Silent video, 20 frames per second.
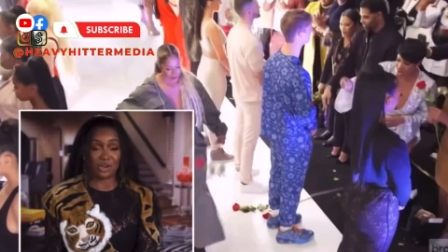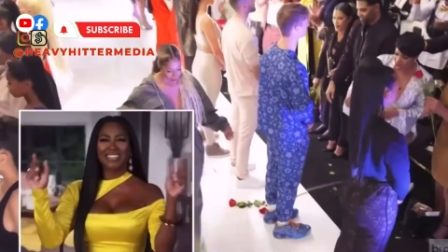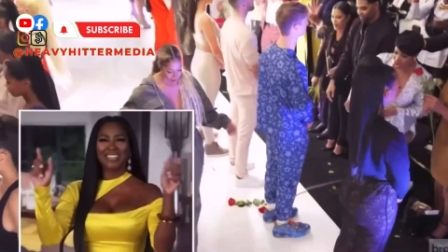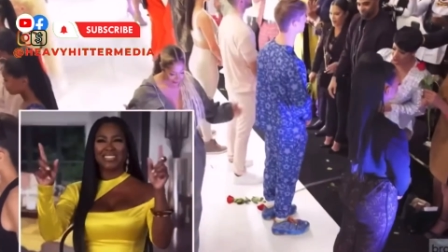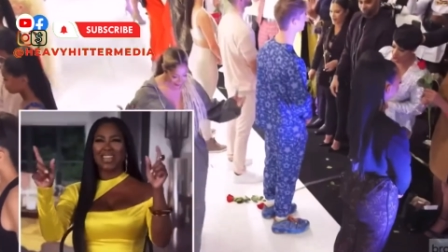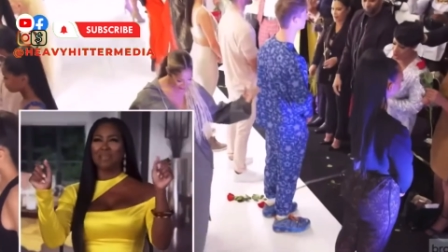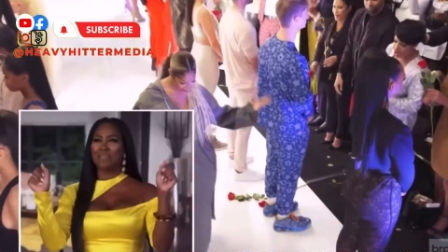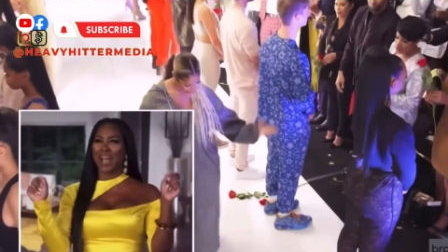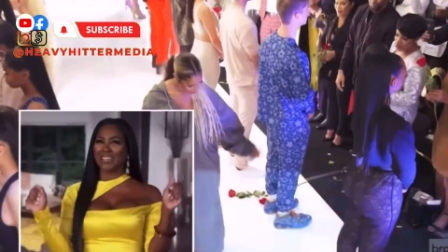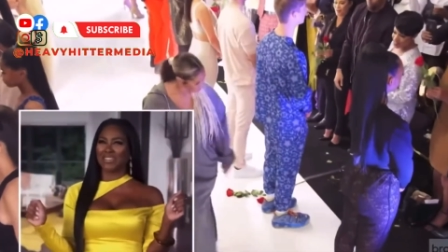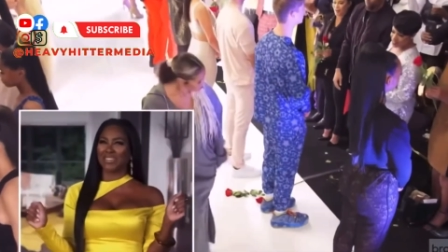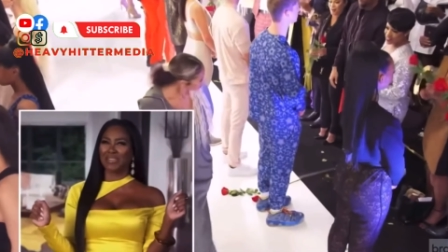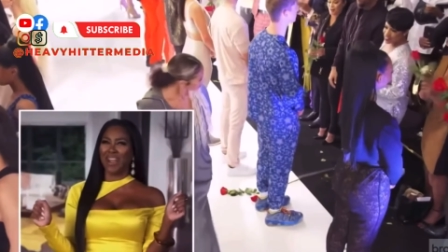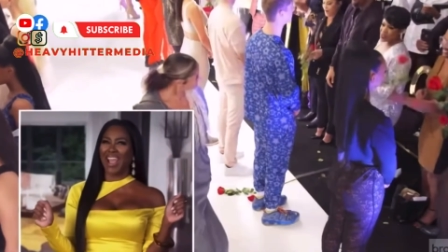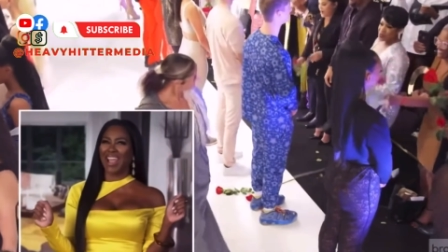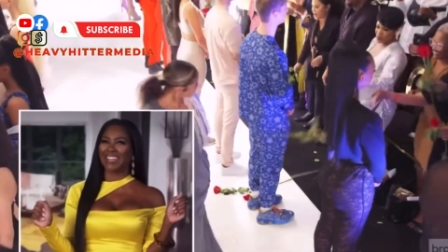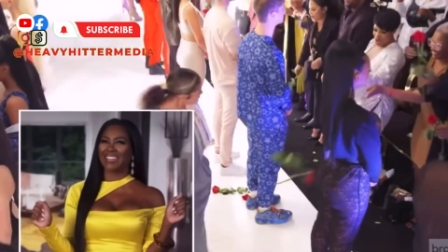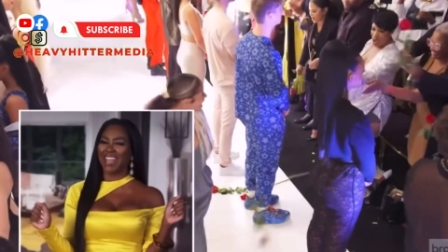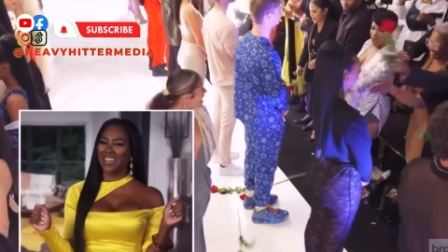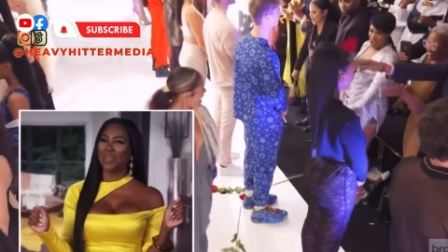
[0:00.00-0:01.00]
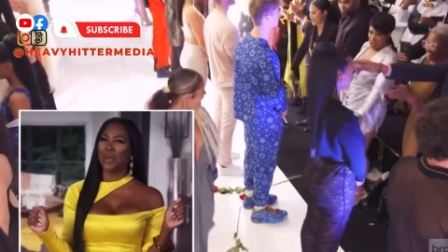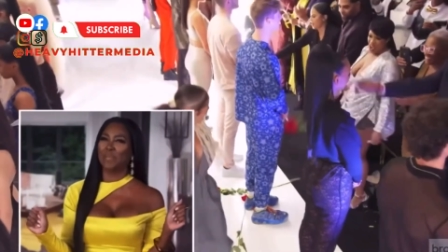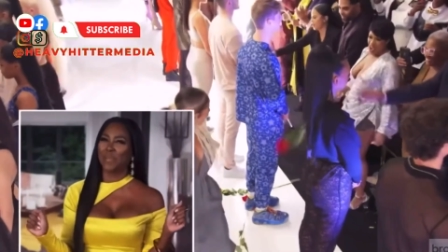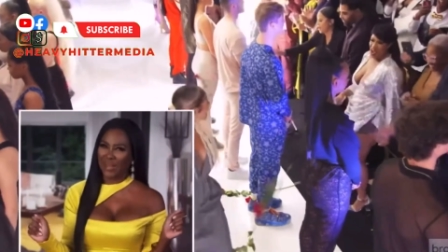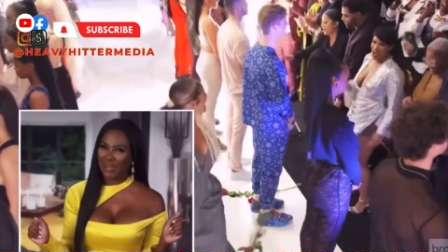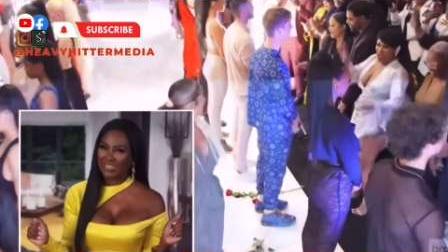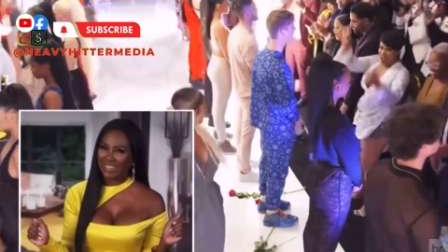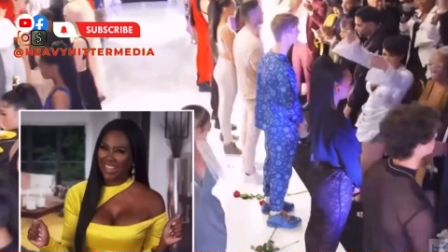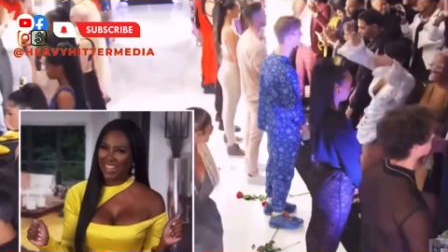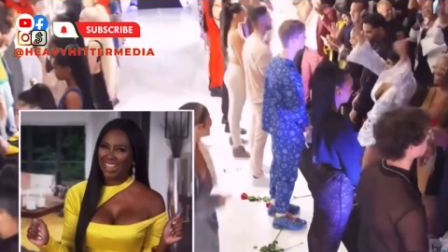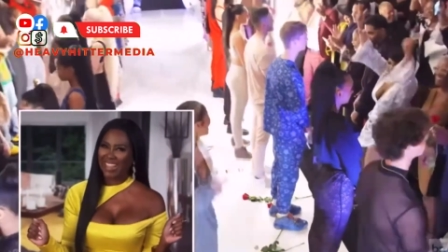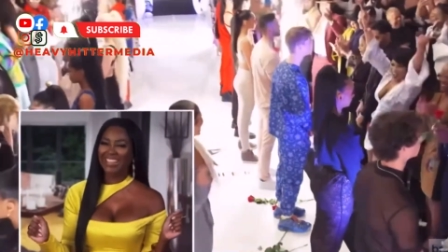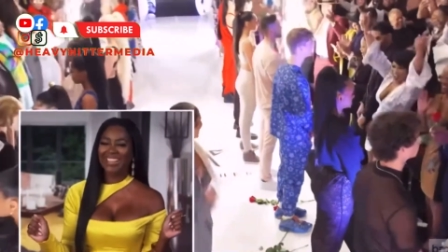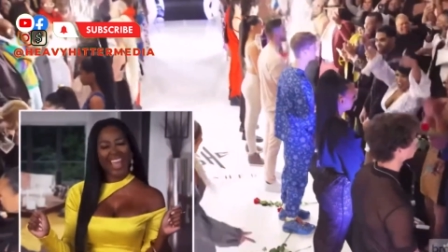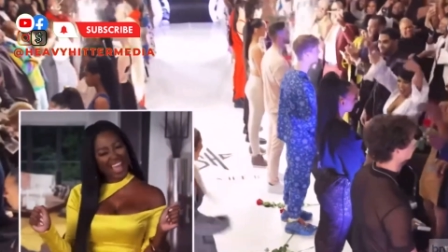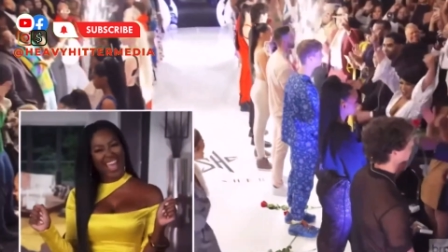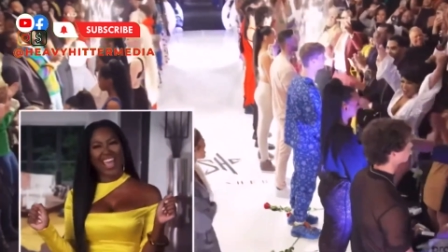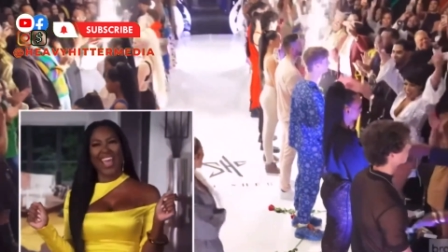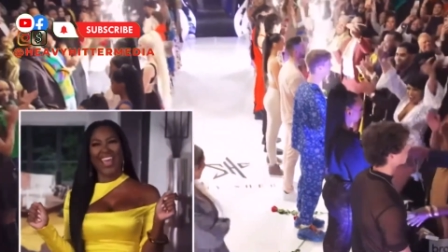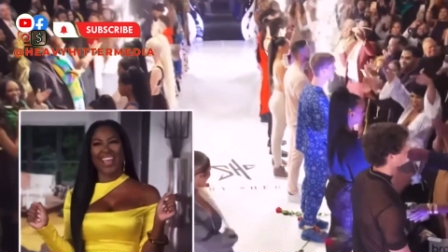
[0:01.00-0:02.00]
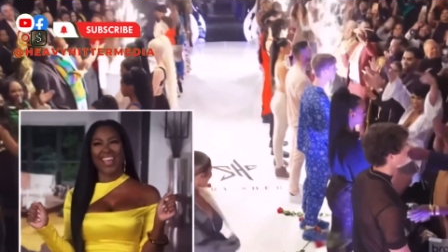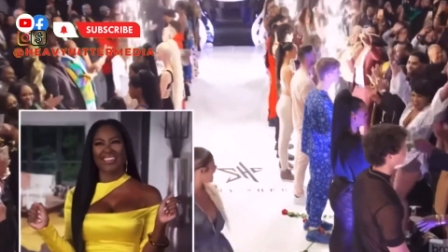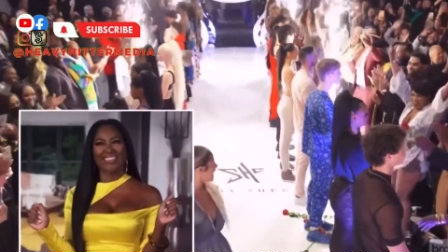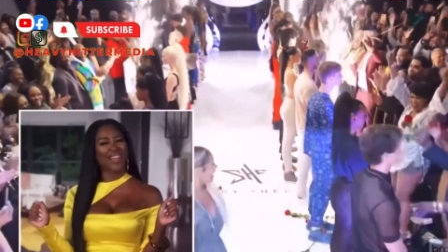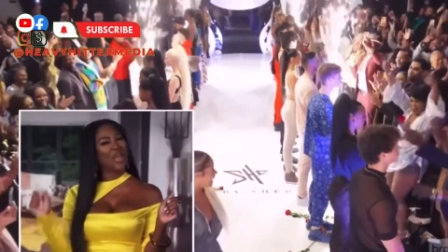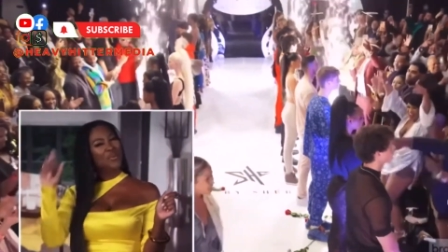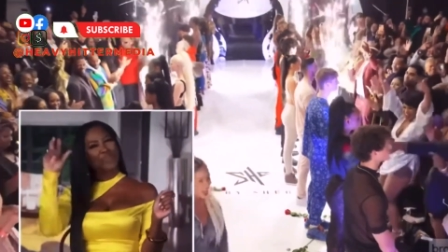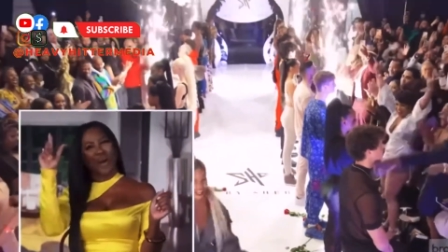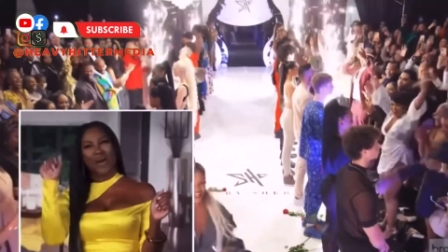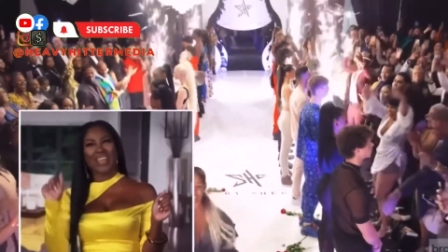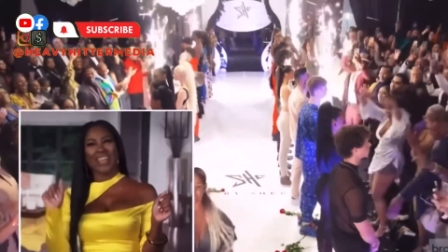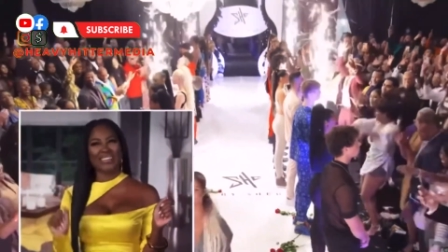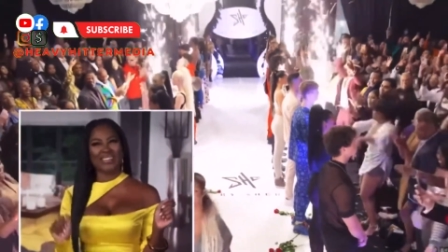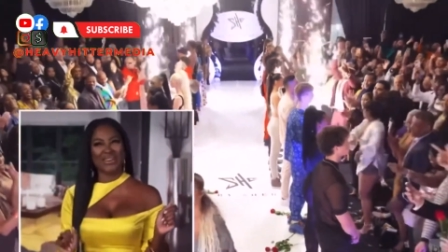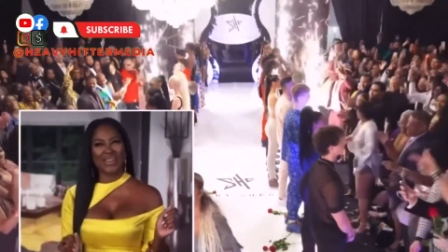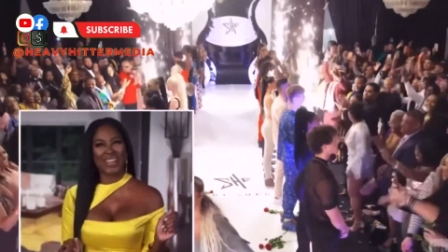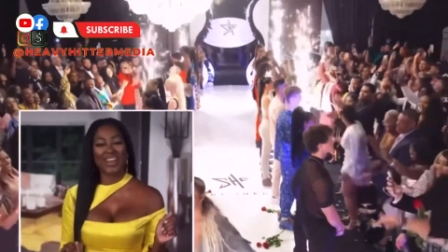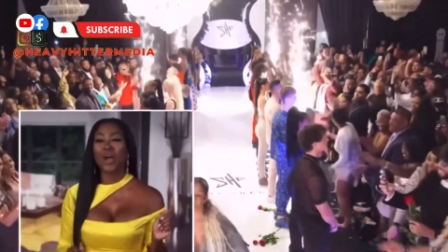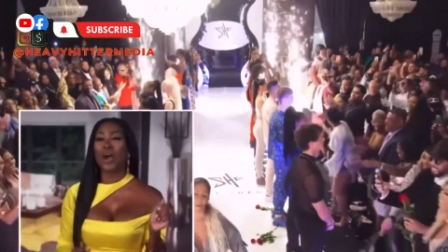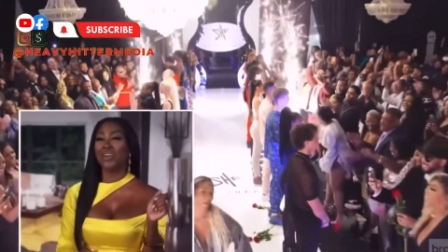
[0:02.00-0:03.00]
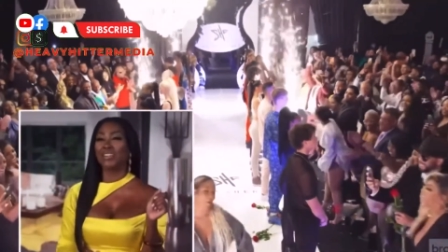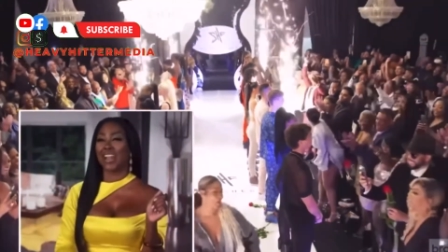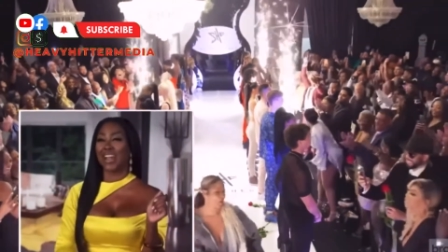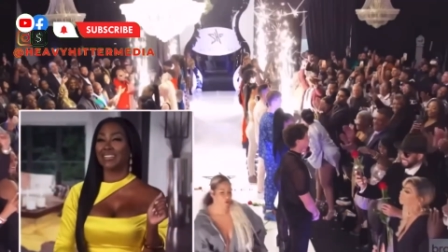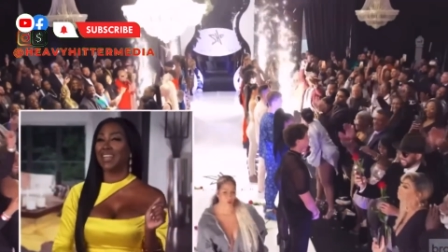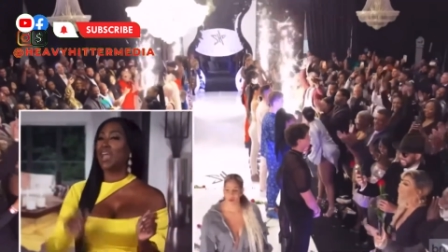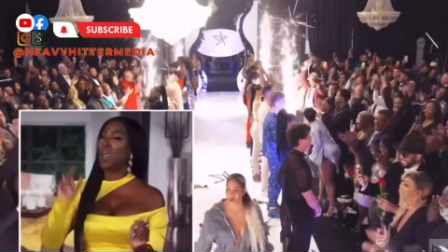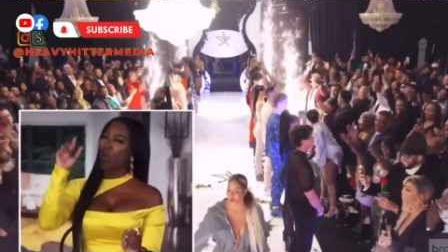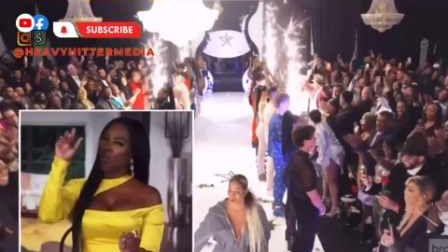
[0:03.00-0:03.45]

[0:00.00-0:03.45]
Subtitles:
it finally was, you had $130